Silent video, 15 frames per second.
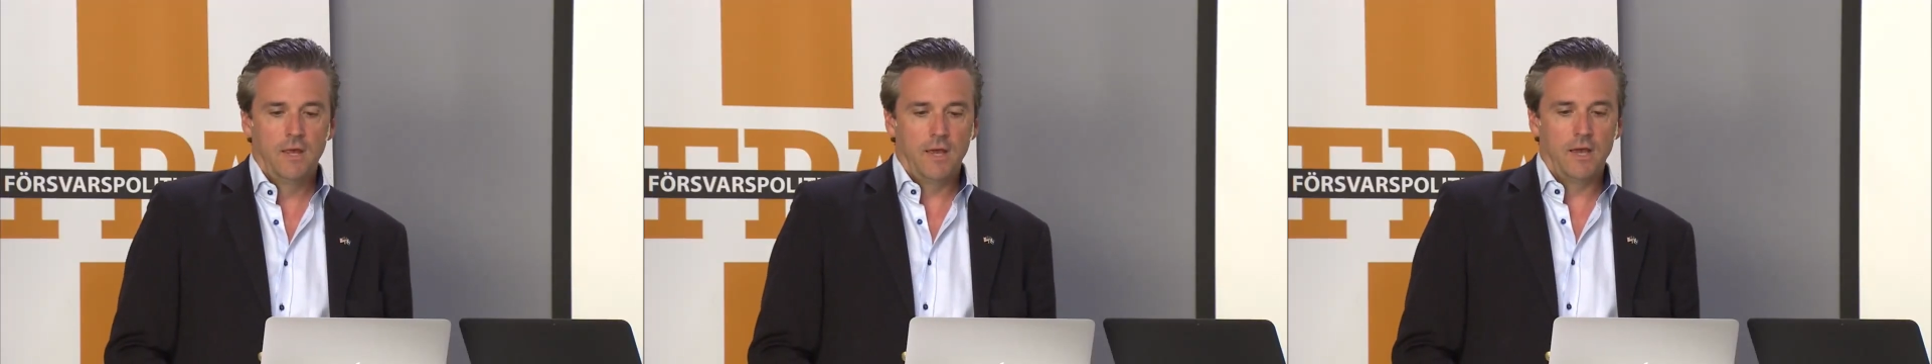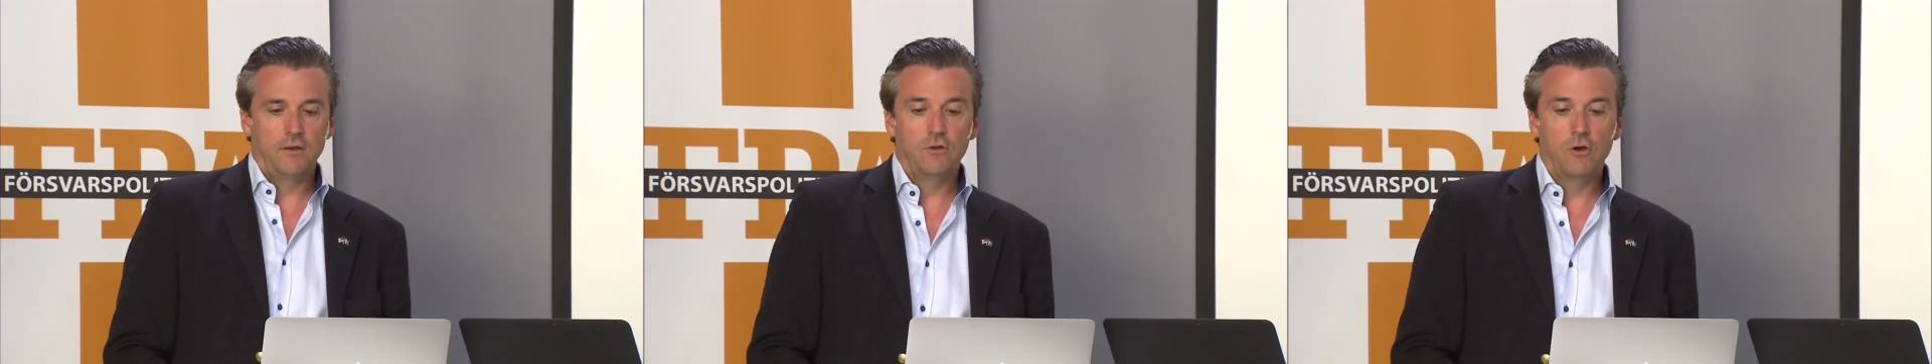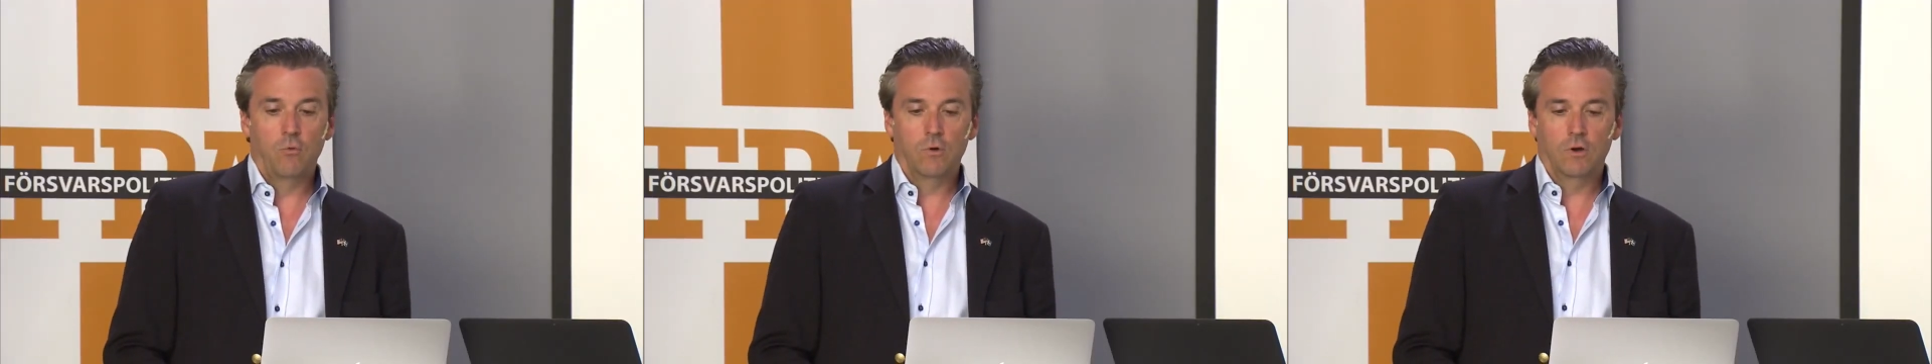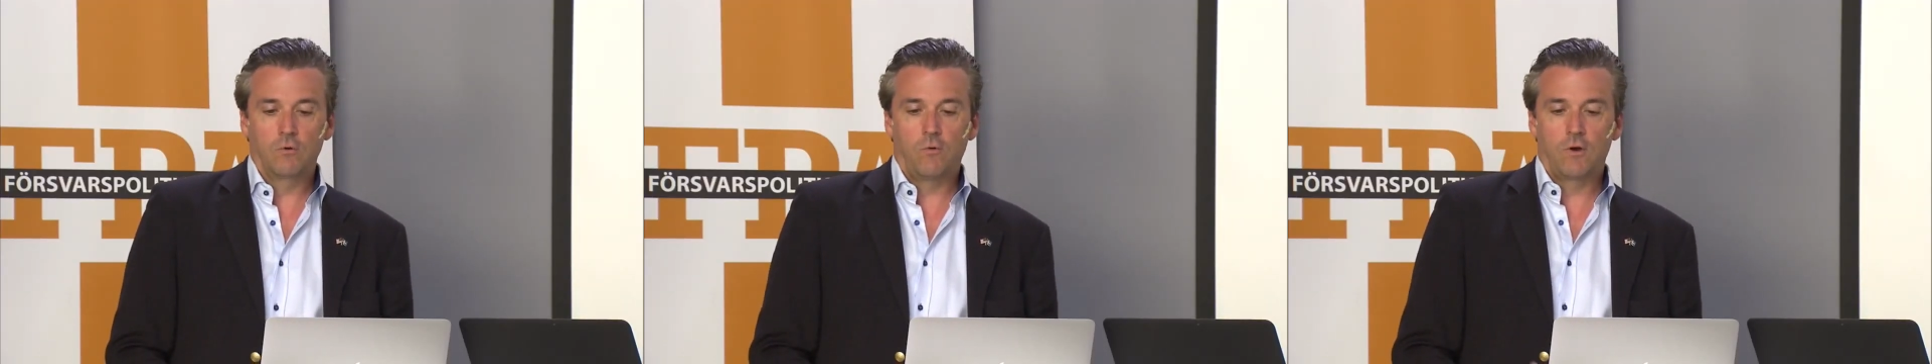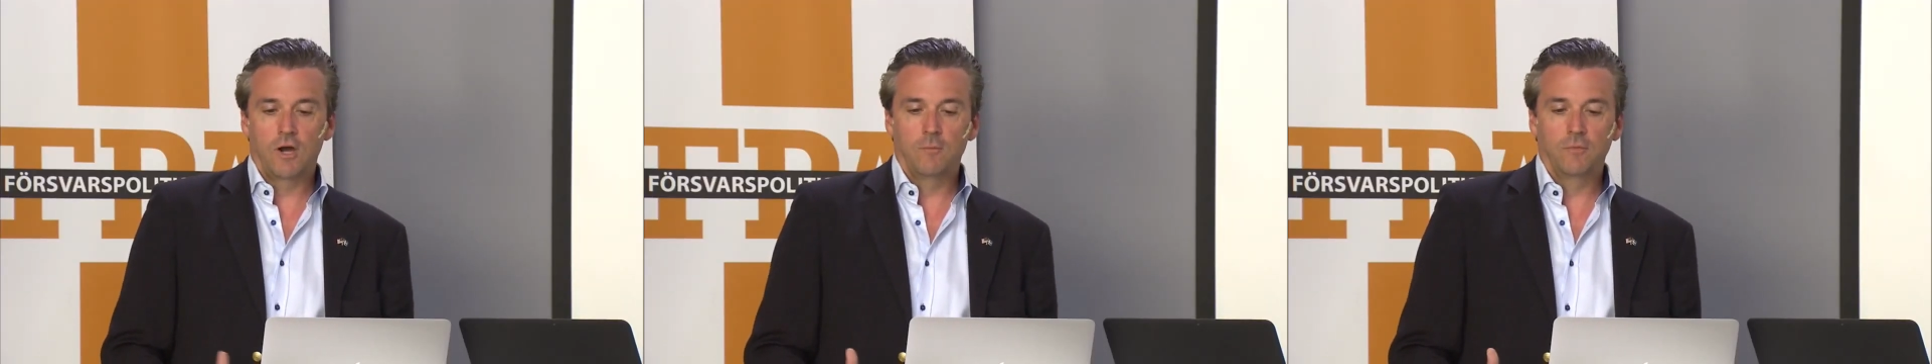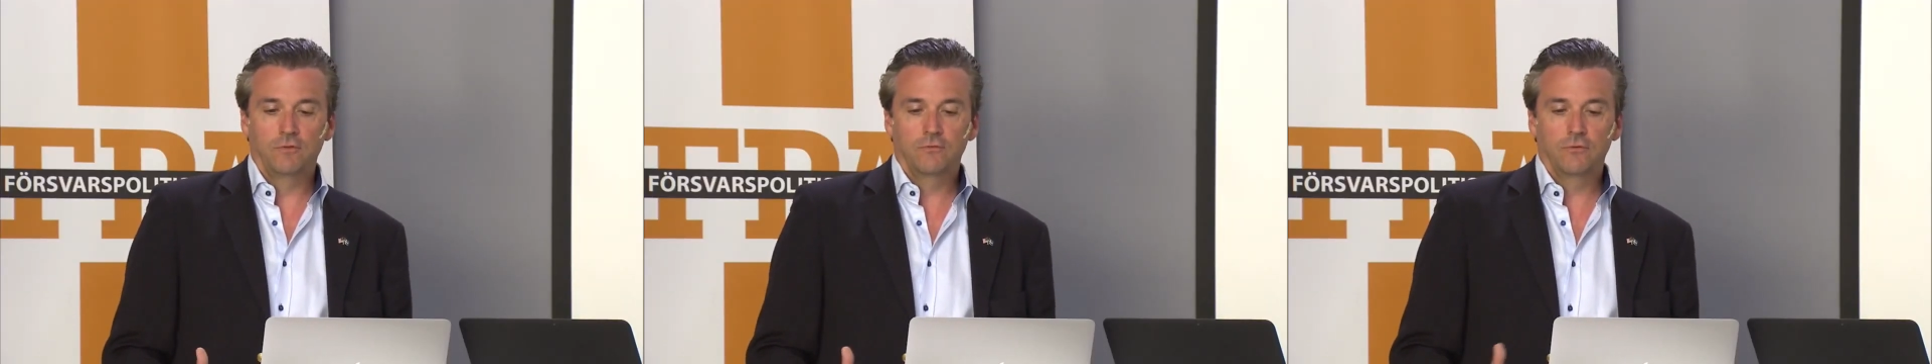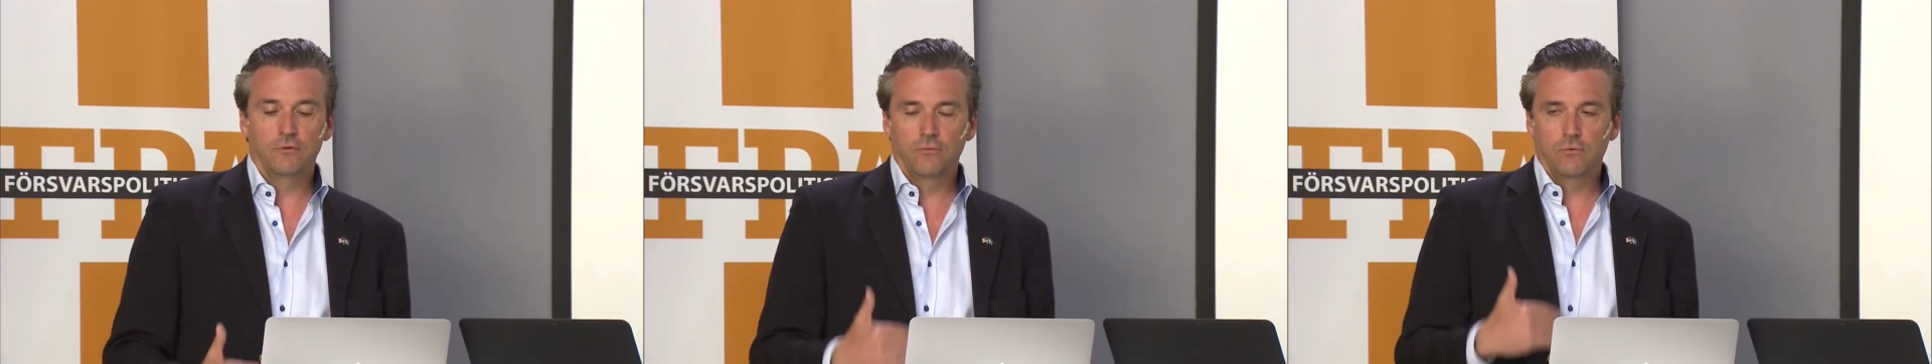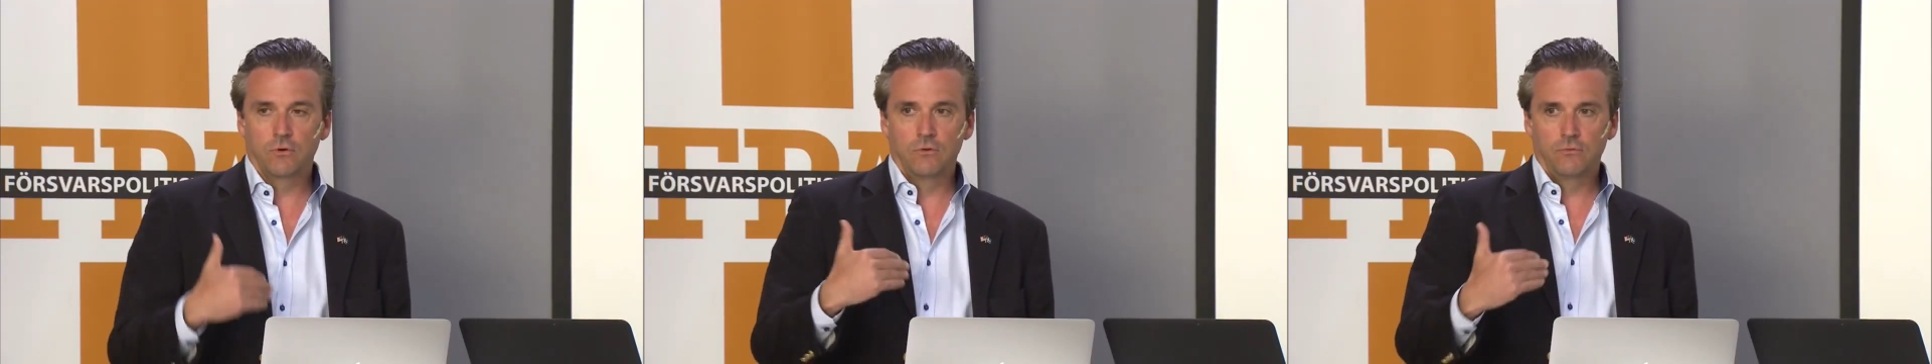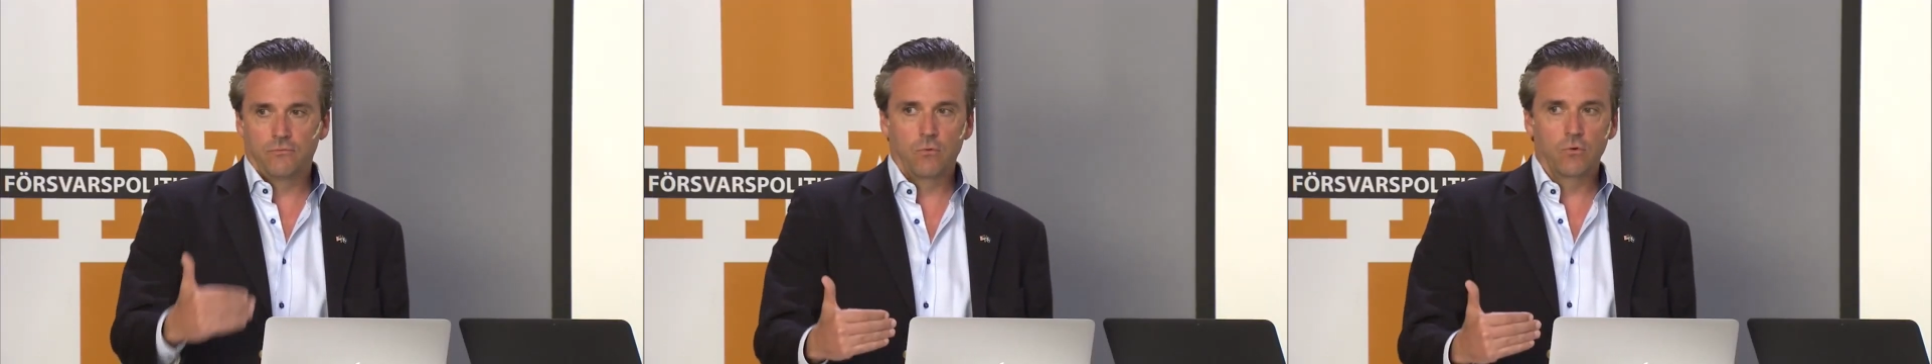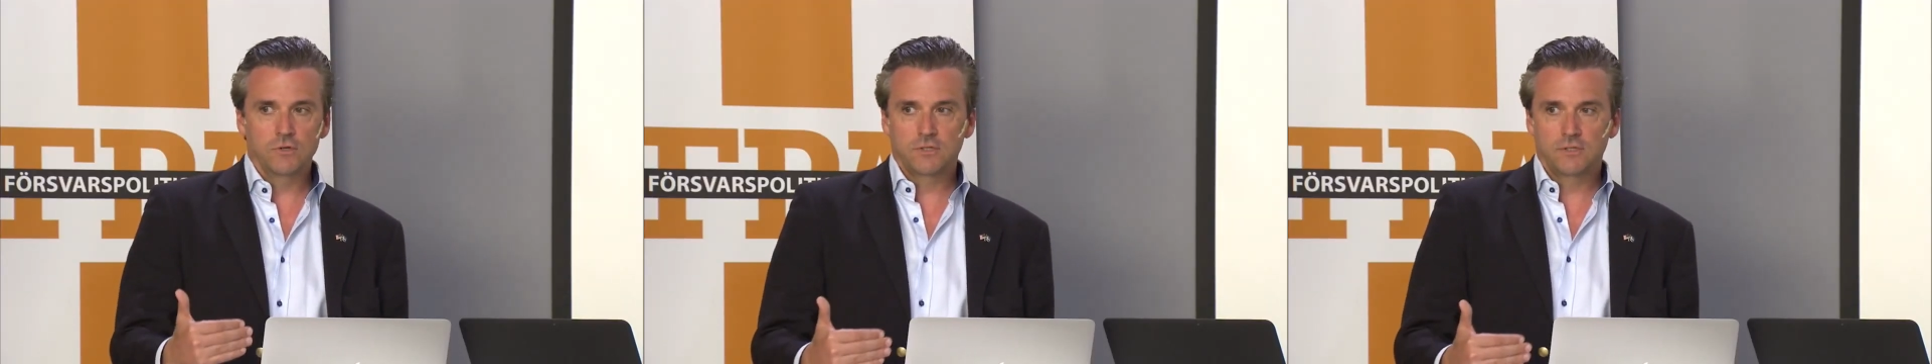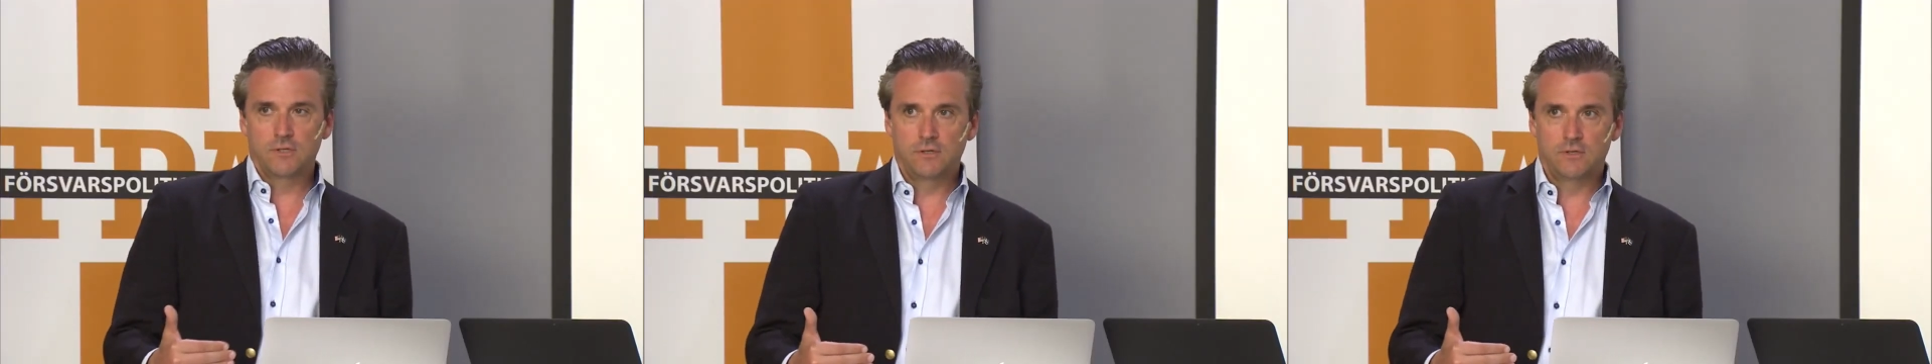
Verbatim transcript: and no requirements for, for forced